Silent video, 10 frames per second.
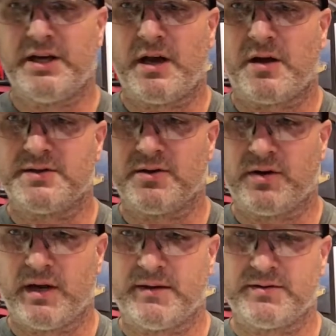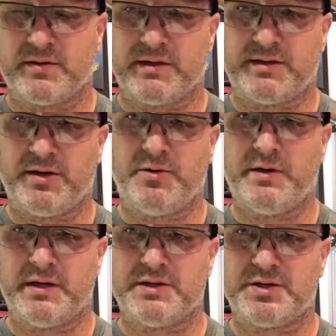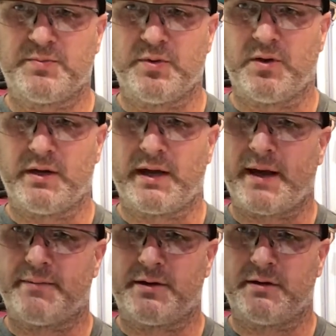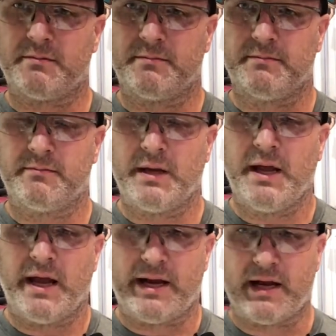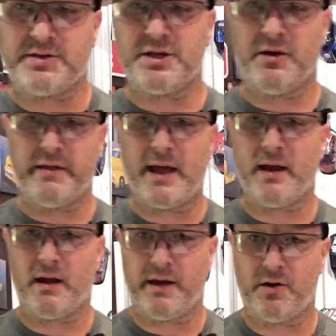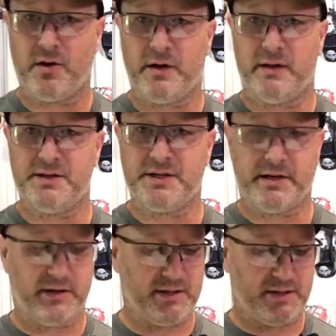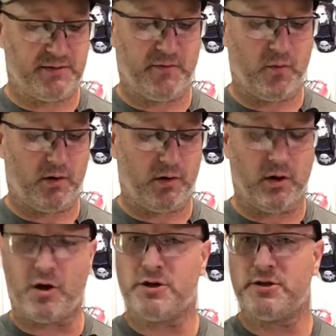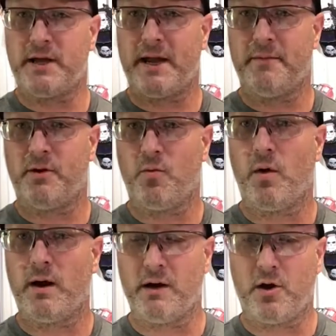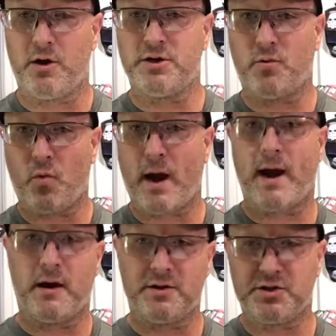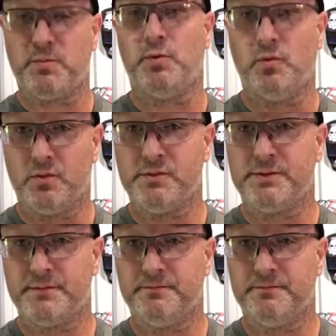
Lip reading: also comes with a 2-inch spool adapter, and I'll show you that later on in the series. It's for larger diameter, larger wire spools.